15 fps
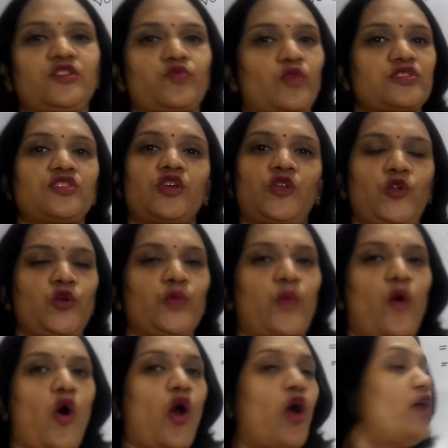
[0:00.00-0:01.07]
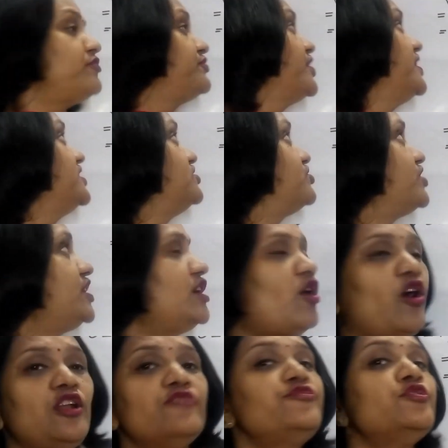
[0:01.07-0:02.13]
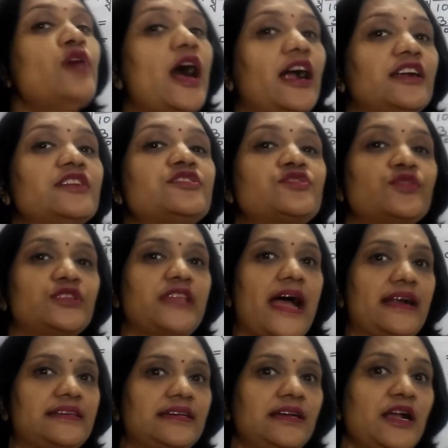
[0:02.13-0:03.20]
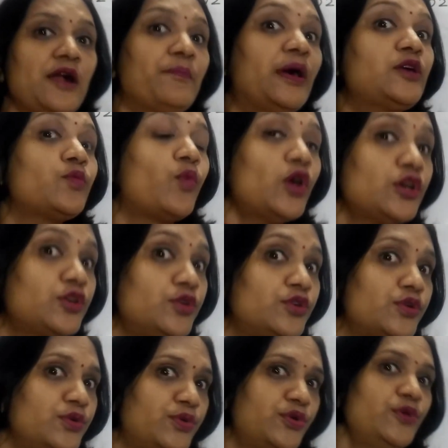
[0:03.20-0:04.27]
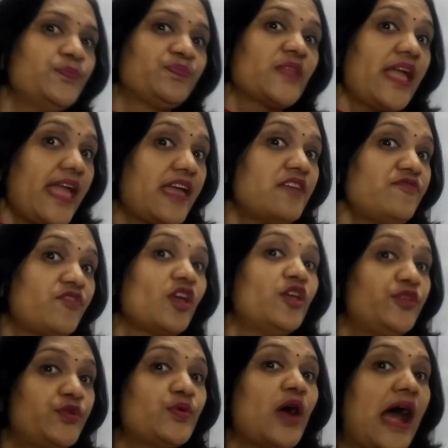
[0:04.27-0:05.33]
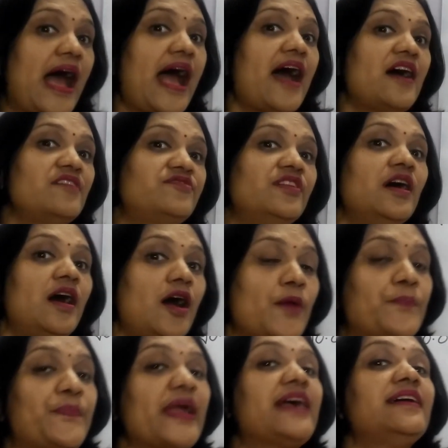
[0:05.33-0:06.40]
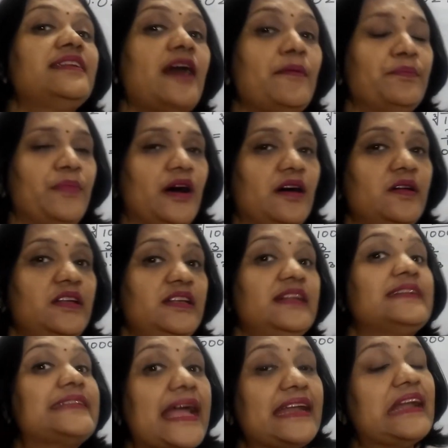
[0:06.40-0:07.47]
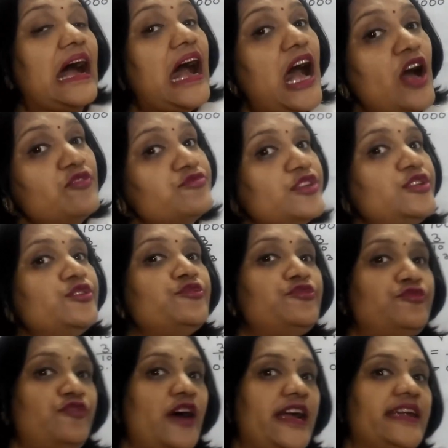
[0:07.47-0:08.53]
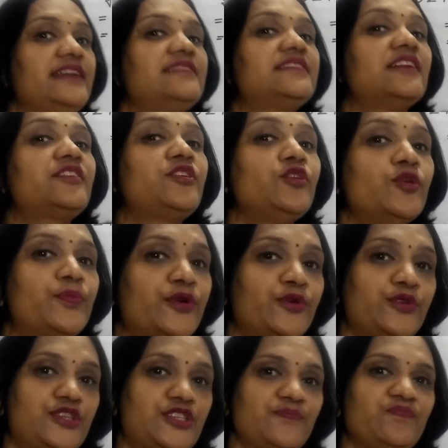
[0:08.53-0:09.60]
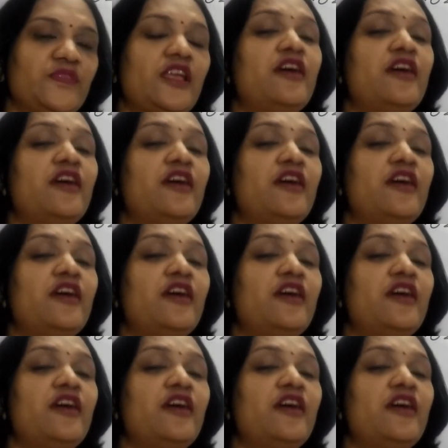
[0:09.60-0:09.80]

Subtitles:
It was the cube of 3. All of you understood that. But what to do if you have a bigger number? Then how will you find the cube root?